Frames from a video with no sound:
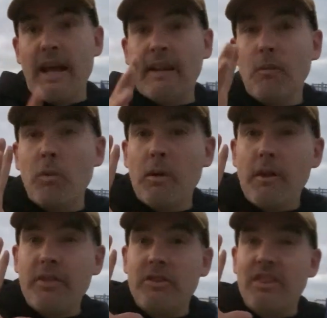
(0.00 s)

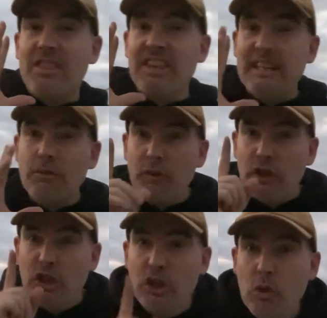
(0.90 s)
and things for
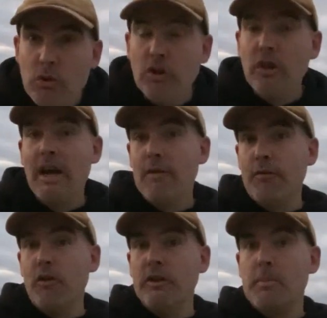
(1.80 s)
you to look out
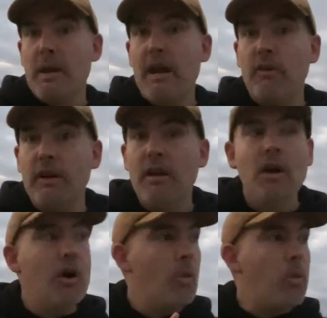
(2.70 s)
for as a parent
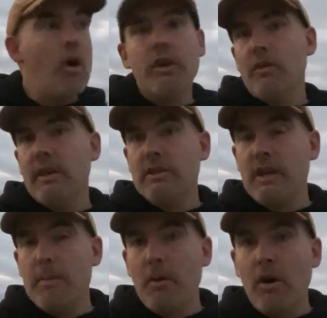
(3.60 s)
while you're at the
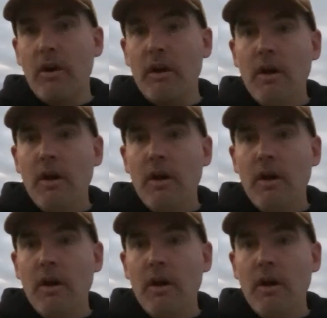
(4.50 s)
skate park,